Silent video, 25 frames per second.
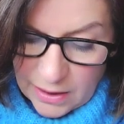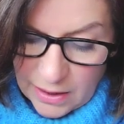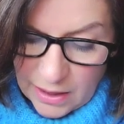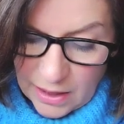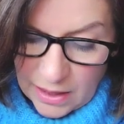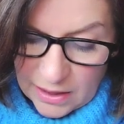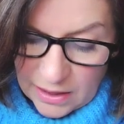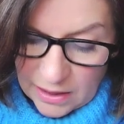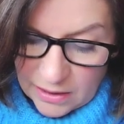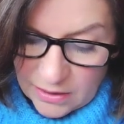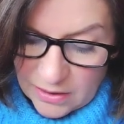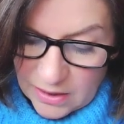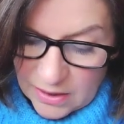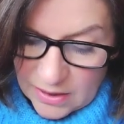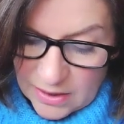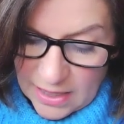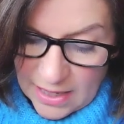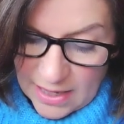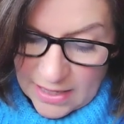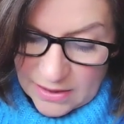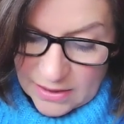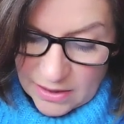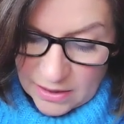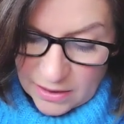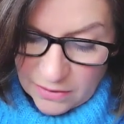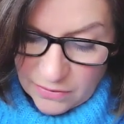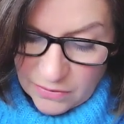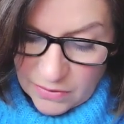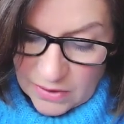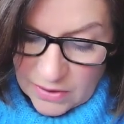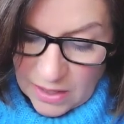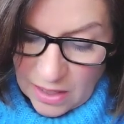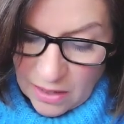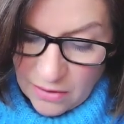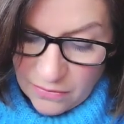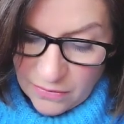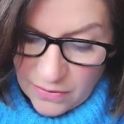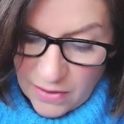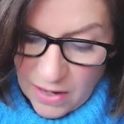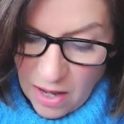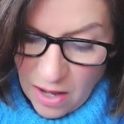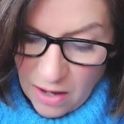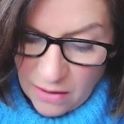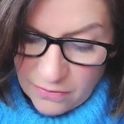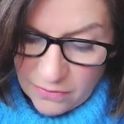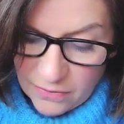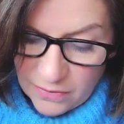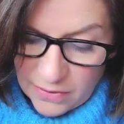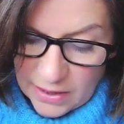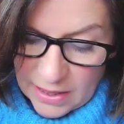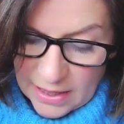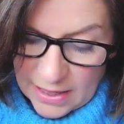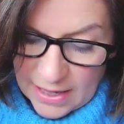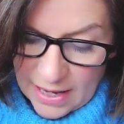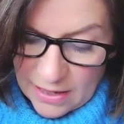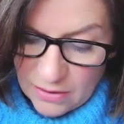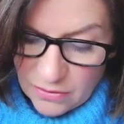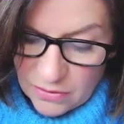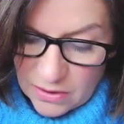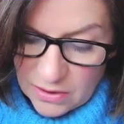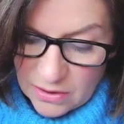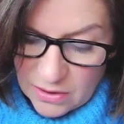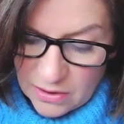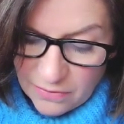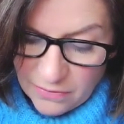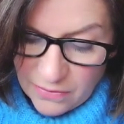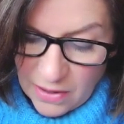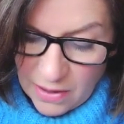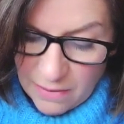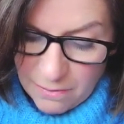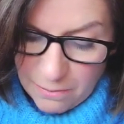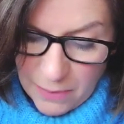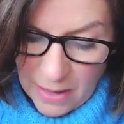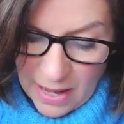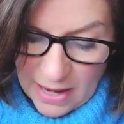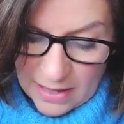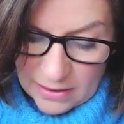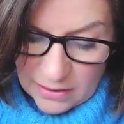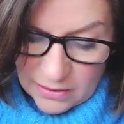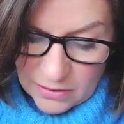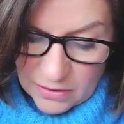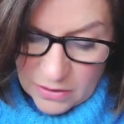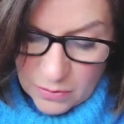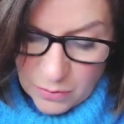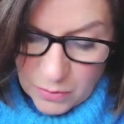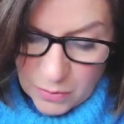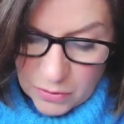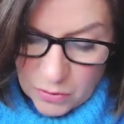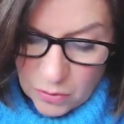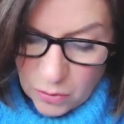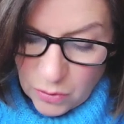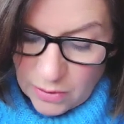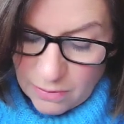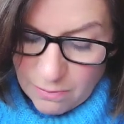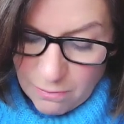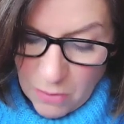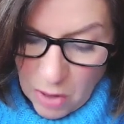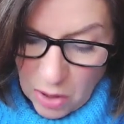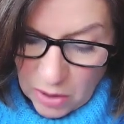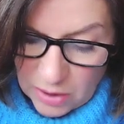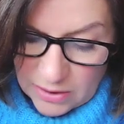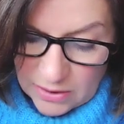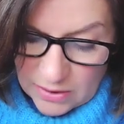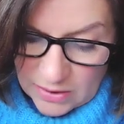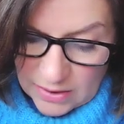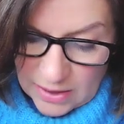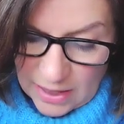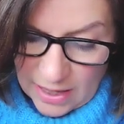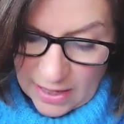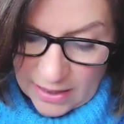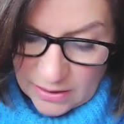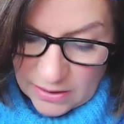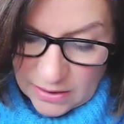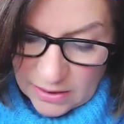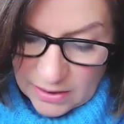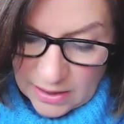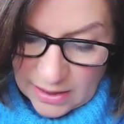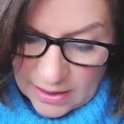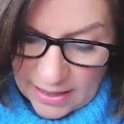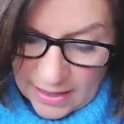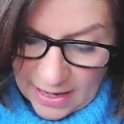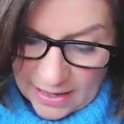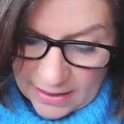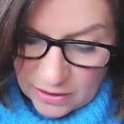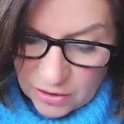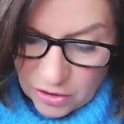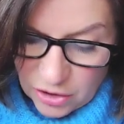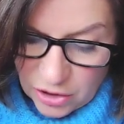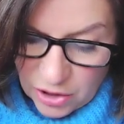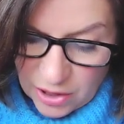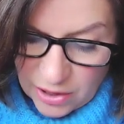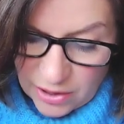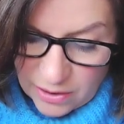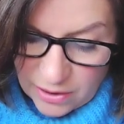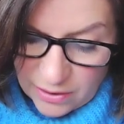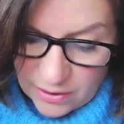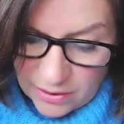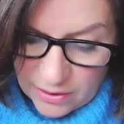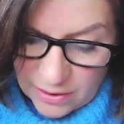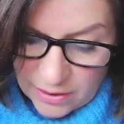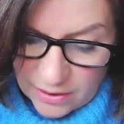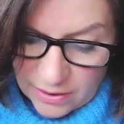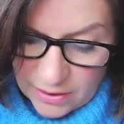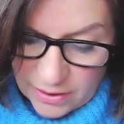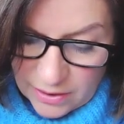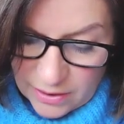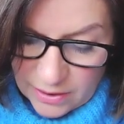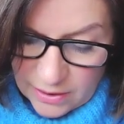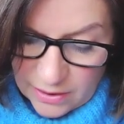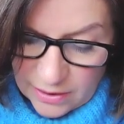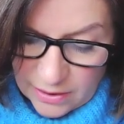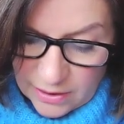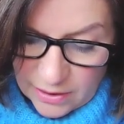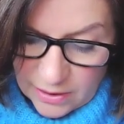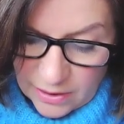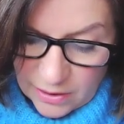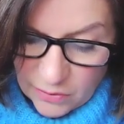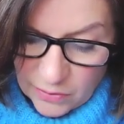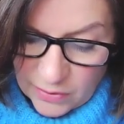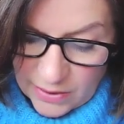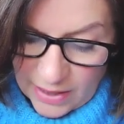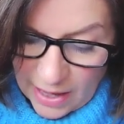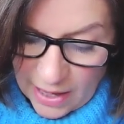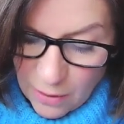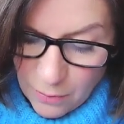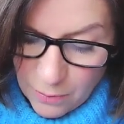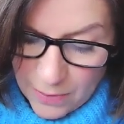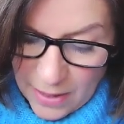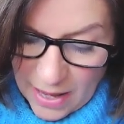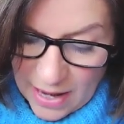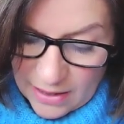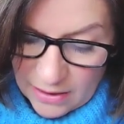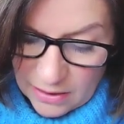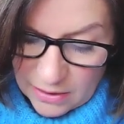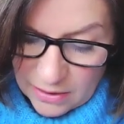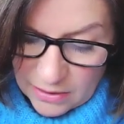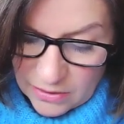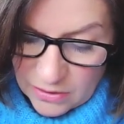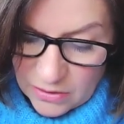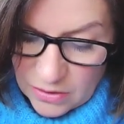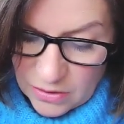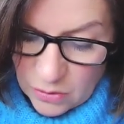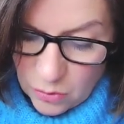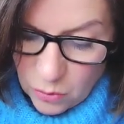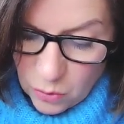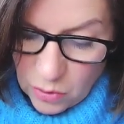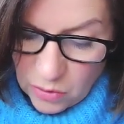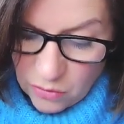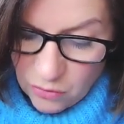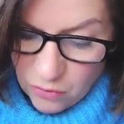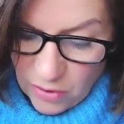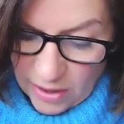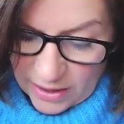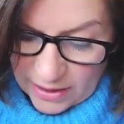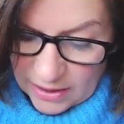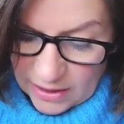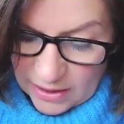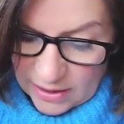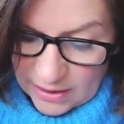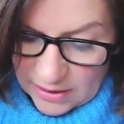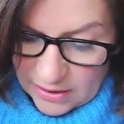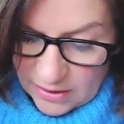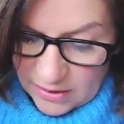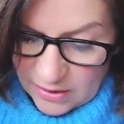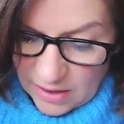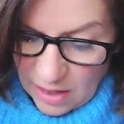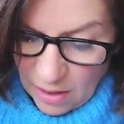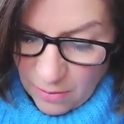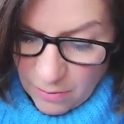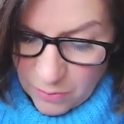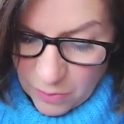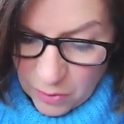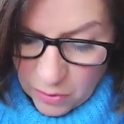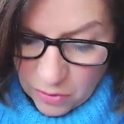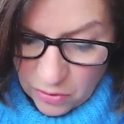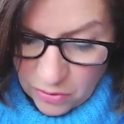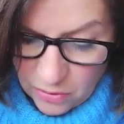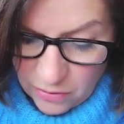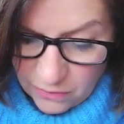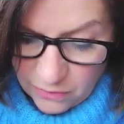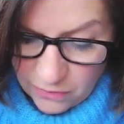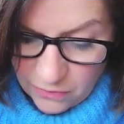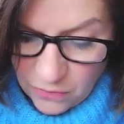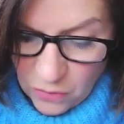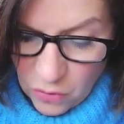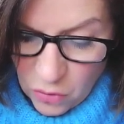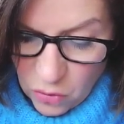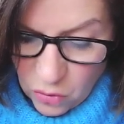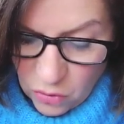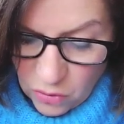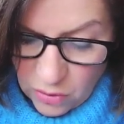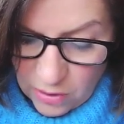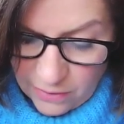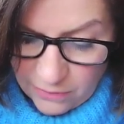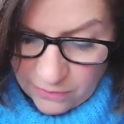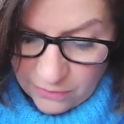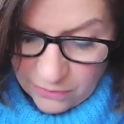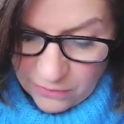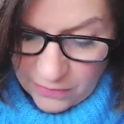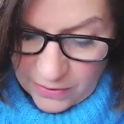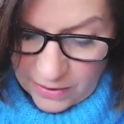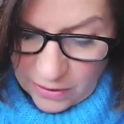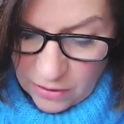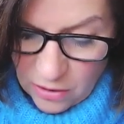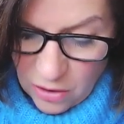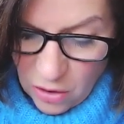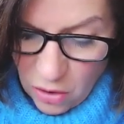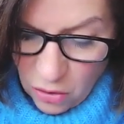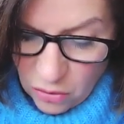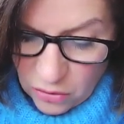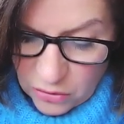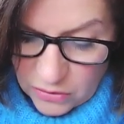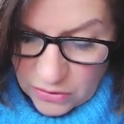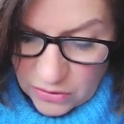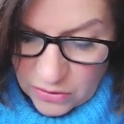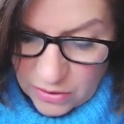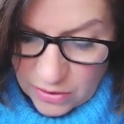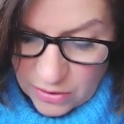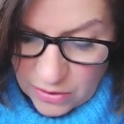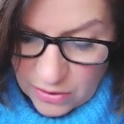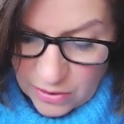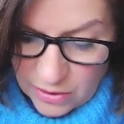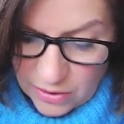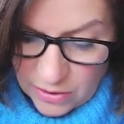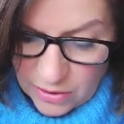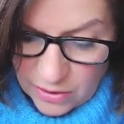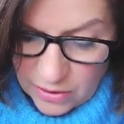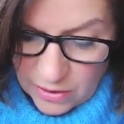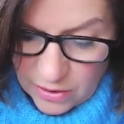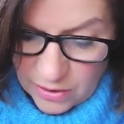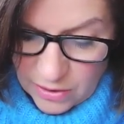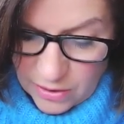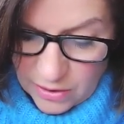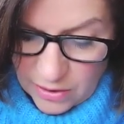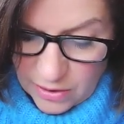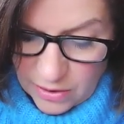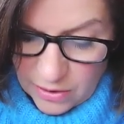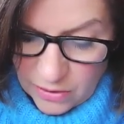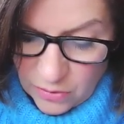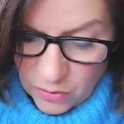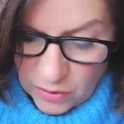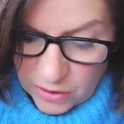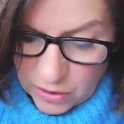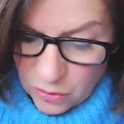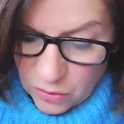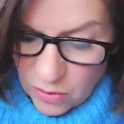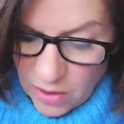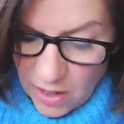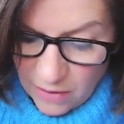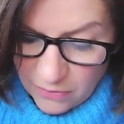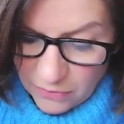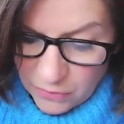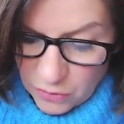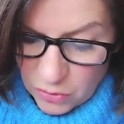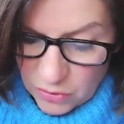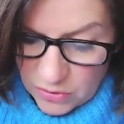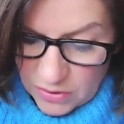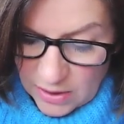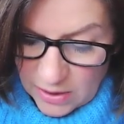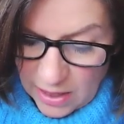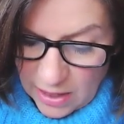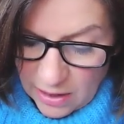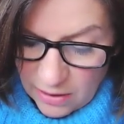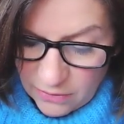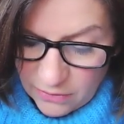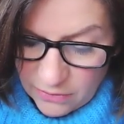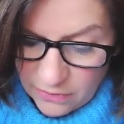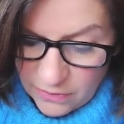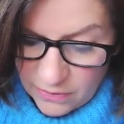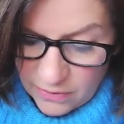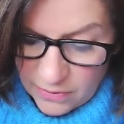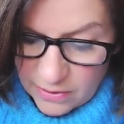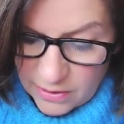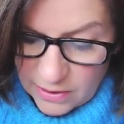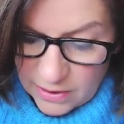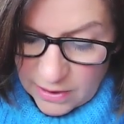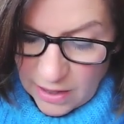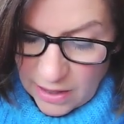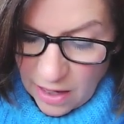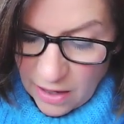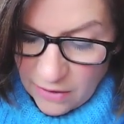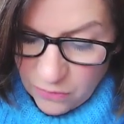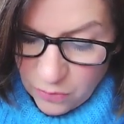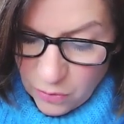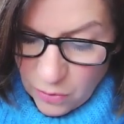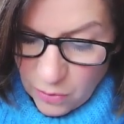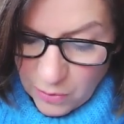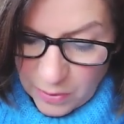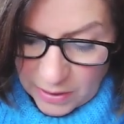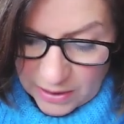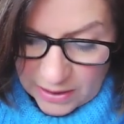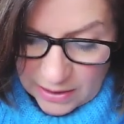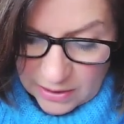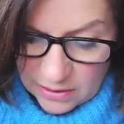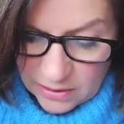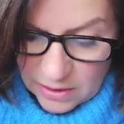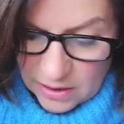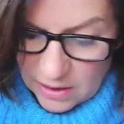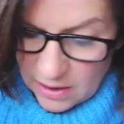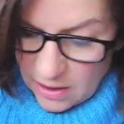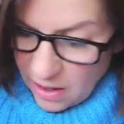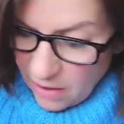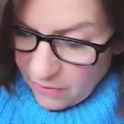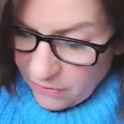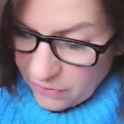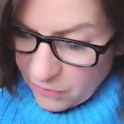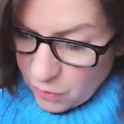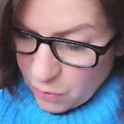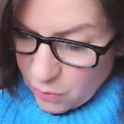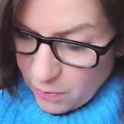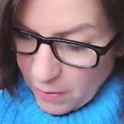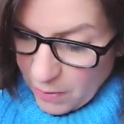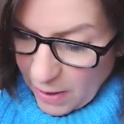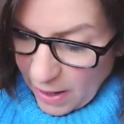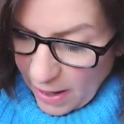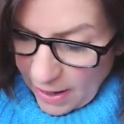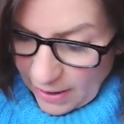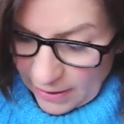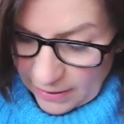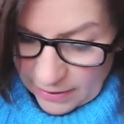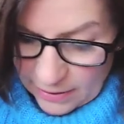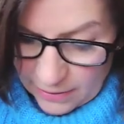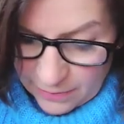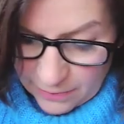An understanding of self-love allows us to find balance between mindset and action. Without balance, we'll regularly stumble, fall, and feel lost. When you love yourself, life will begin to love you back.